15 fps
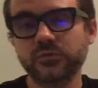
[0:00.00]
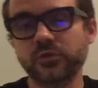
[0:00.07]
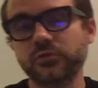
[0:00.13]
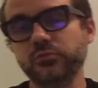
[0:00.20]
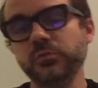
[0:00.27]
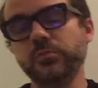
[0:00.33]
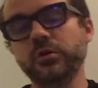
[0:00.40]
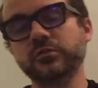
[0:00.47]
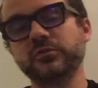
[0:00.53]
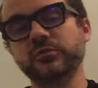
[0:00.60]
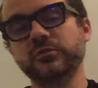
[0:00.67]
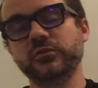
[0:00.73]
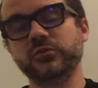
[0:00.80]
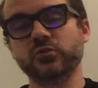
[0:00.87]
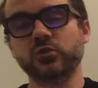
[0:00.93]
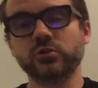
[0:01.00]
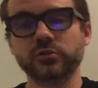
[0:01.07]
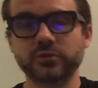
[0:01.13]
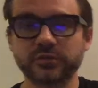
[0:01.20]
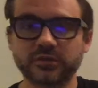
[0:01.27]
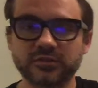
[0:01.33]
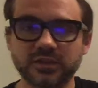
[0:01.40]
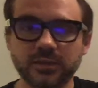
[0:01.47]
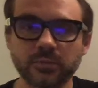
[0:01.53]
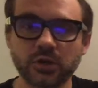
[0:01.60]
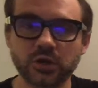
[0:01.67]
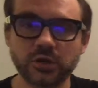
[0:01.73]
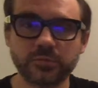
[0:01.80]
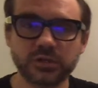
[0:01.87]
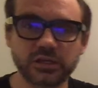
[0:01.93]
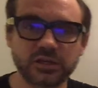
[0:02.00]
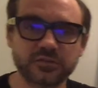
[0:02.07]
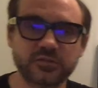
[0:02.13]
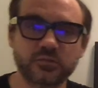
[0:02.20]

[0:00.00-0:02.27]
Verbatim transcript: the three parts of the soul are in the same harmony as